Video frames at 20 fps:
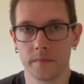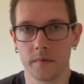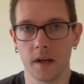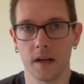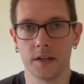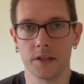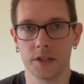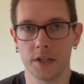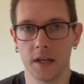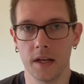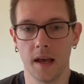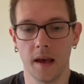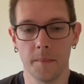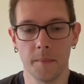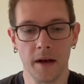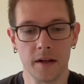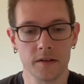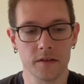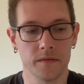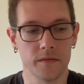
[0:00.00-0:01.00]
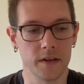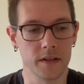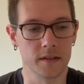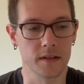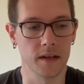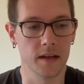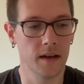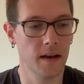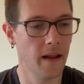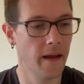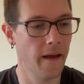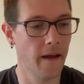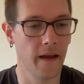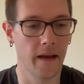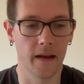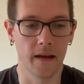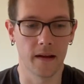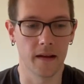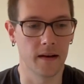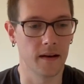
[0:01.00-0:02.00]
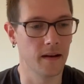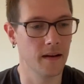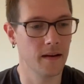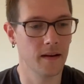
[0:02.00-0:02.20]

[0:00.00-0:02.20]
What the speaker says: and she came out to visit. And